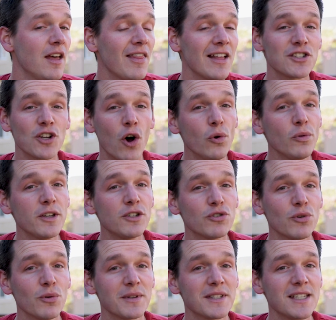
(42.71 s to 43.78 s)
That's only
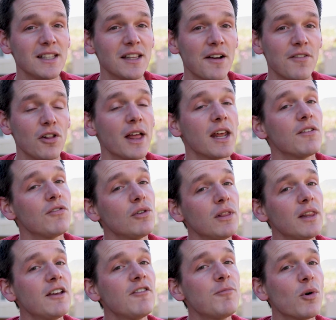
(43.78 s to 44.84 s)
true at sea level, and if you
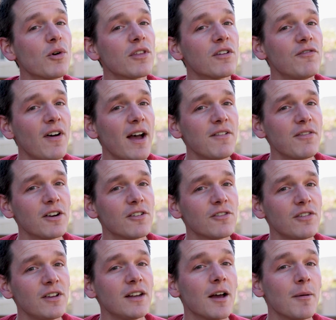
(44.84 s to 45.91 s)
live more than 500 feet